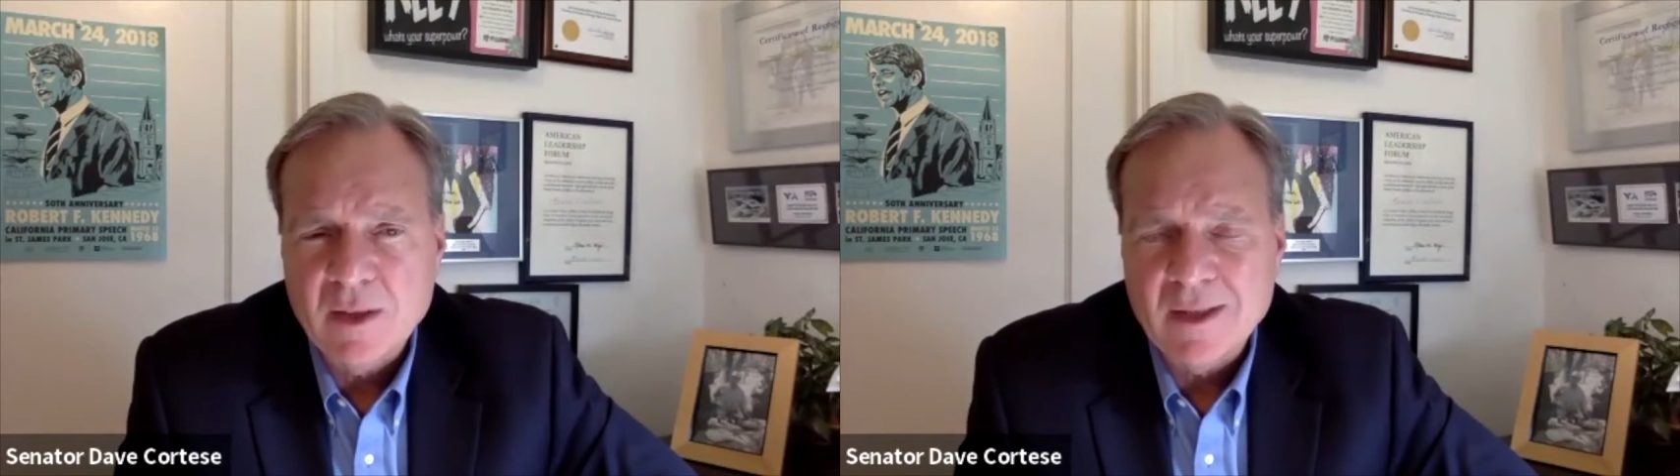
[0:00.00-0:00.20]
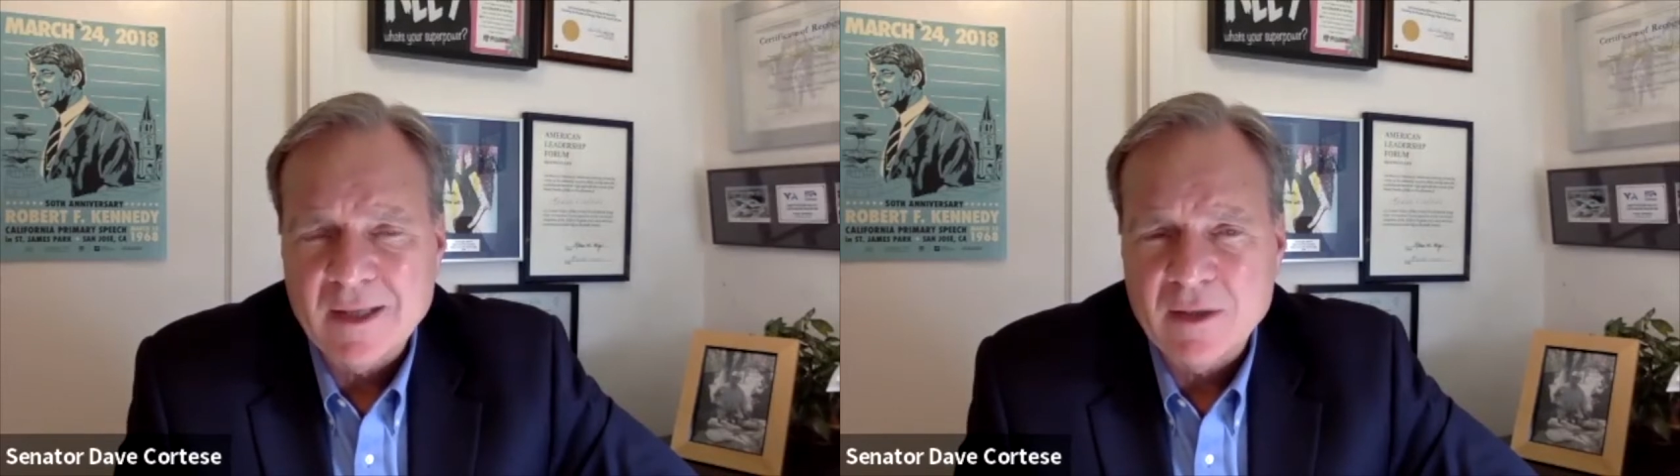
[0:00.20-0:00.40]

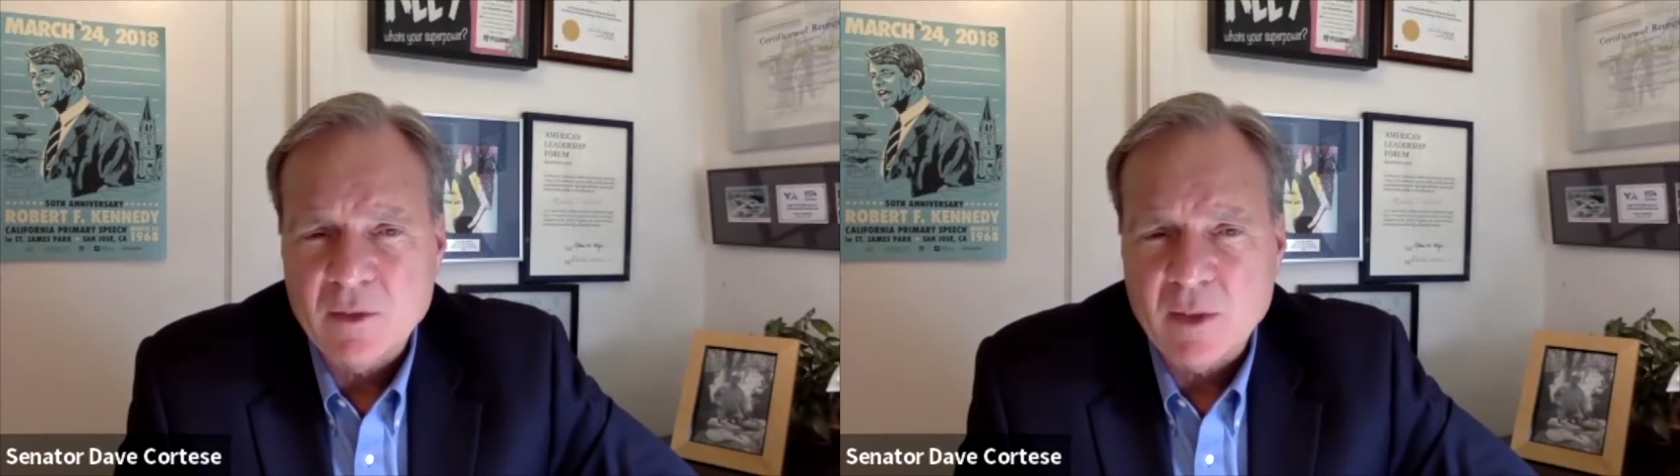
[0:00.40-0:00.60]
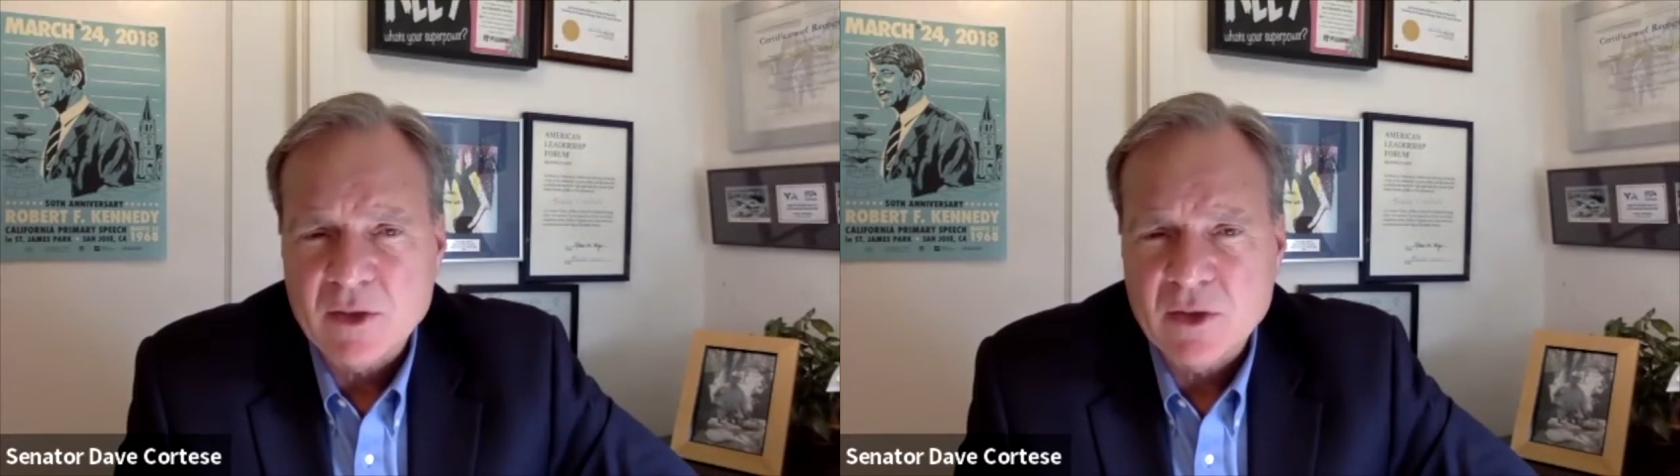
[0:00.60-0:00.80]
in that
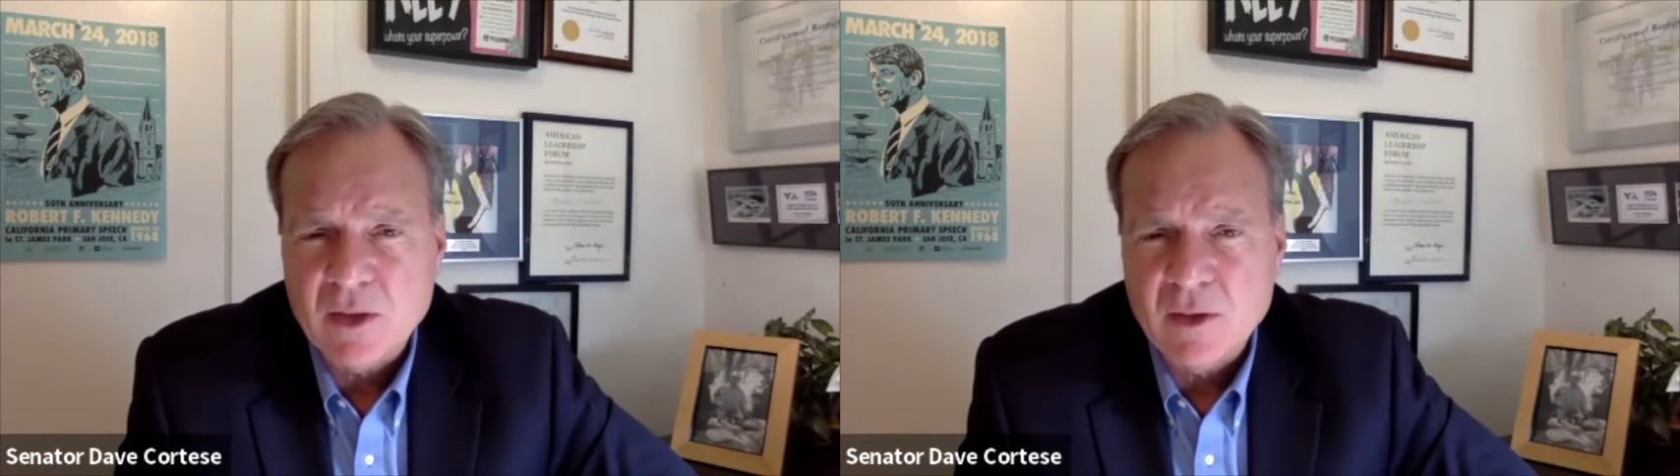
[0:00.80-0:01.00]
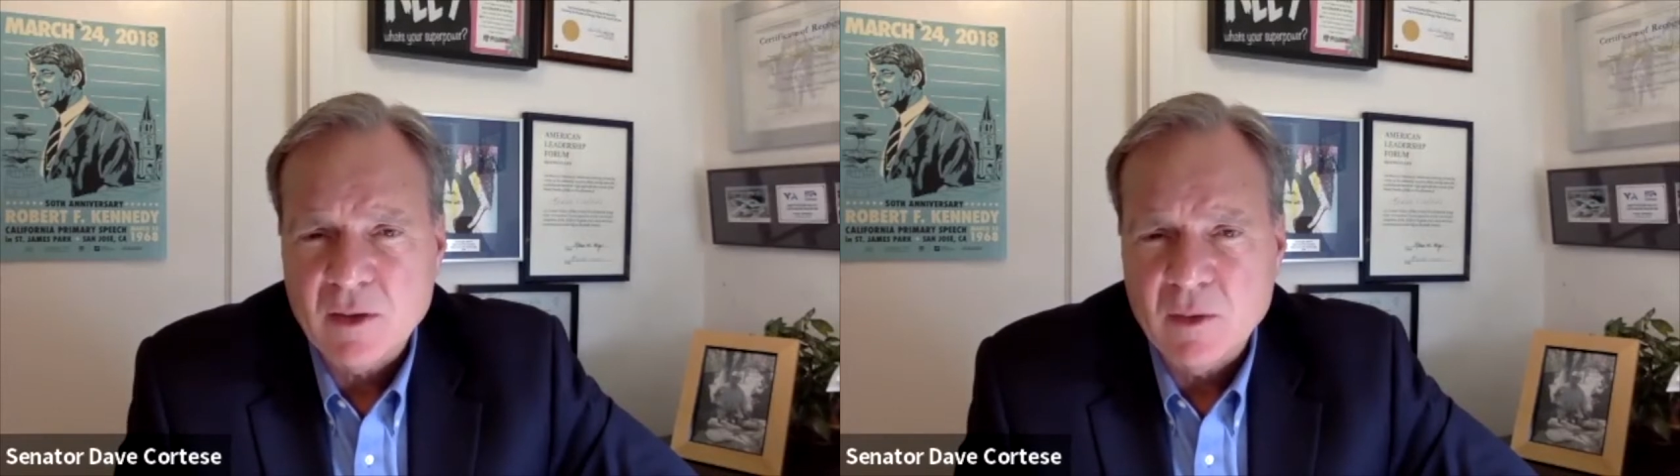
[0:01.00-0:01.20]
direction,
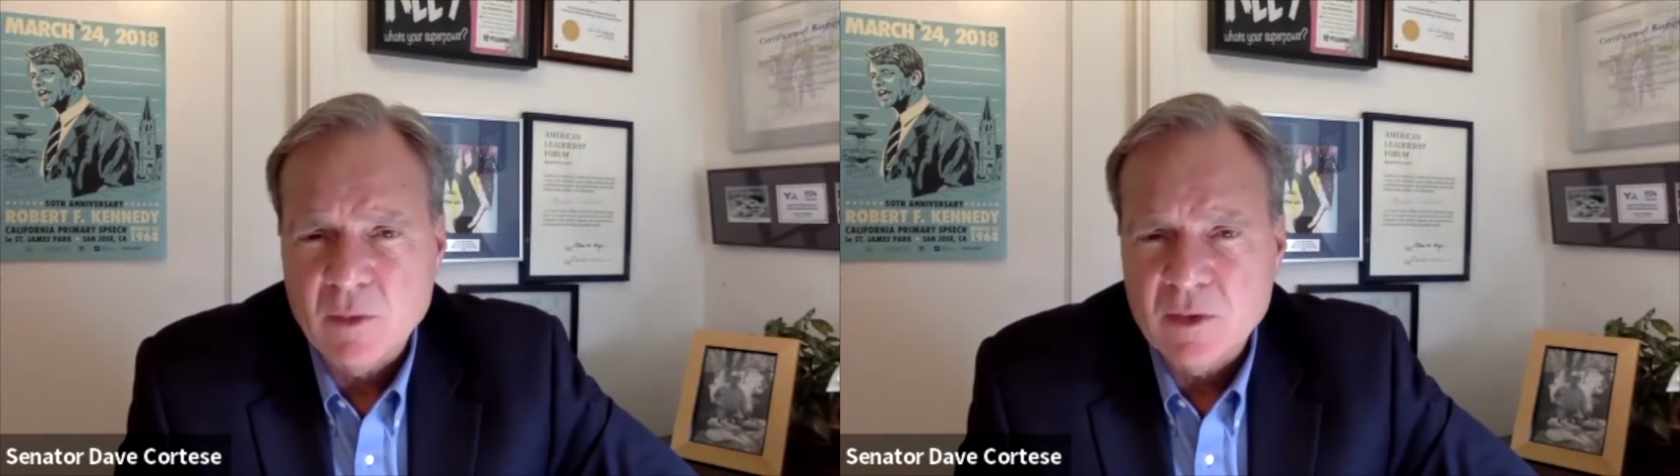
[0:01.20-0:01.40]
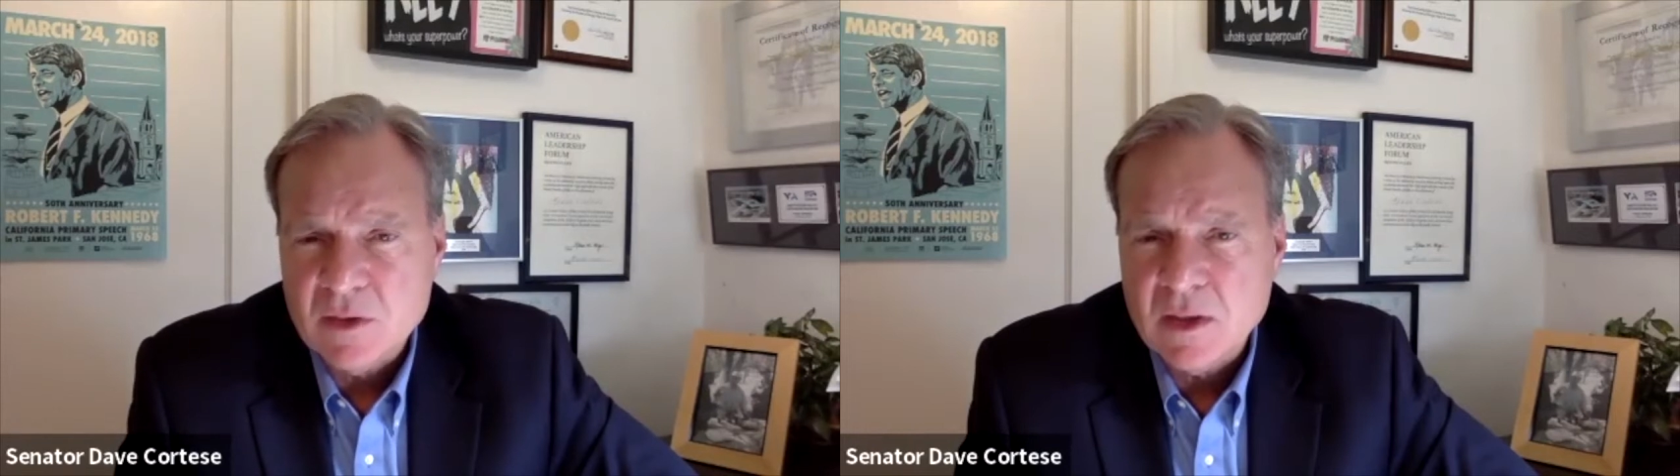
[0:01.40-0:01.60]
I think you
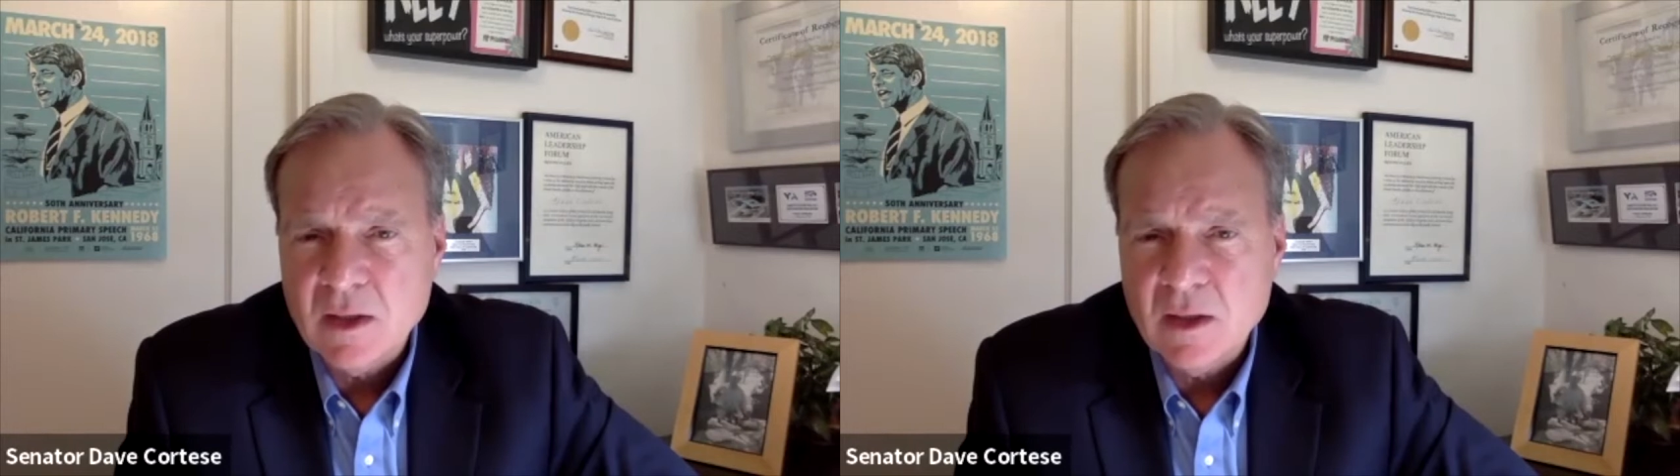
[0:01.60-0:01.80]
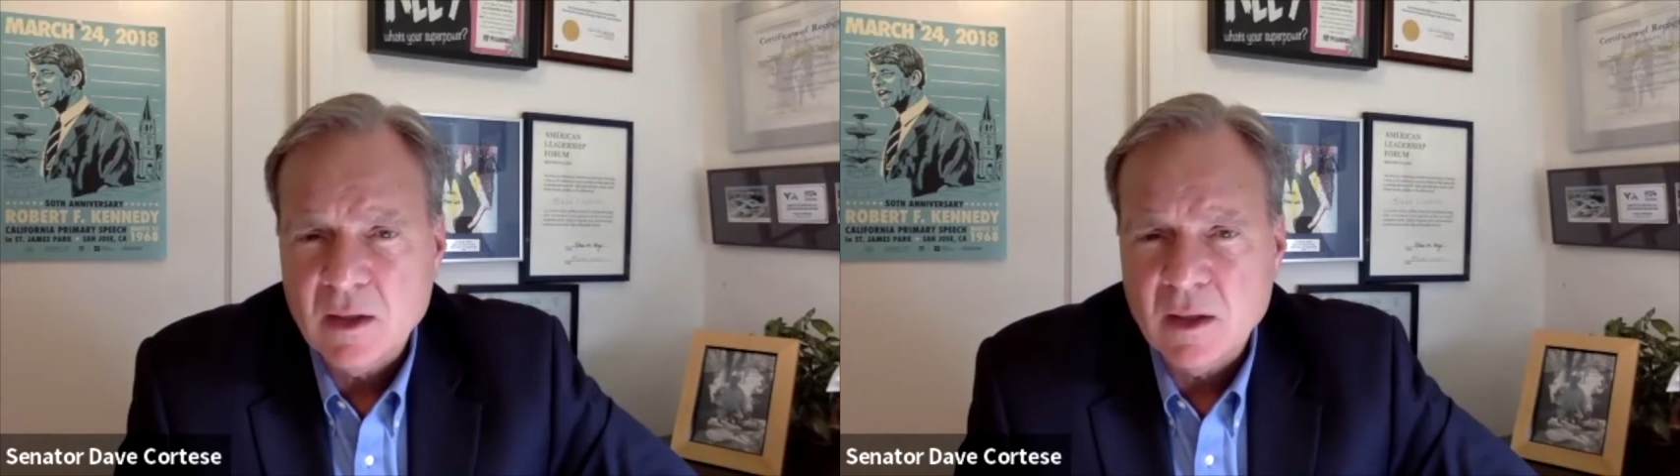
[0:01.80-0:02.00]
would
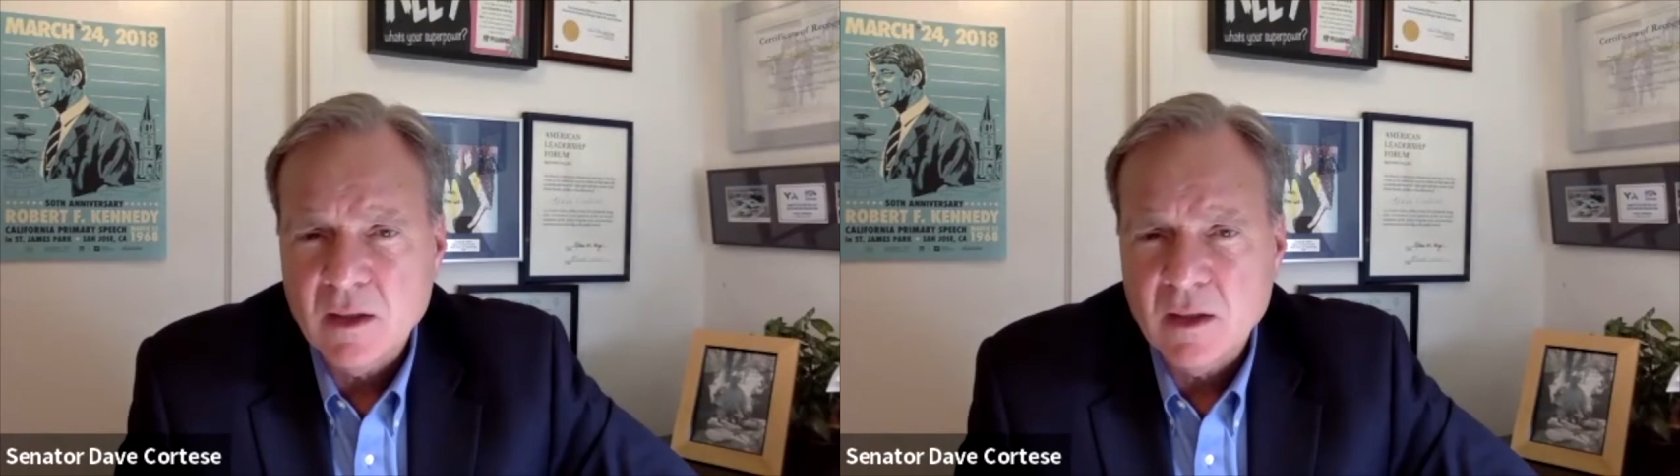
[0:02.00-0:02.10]
see,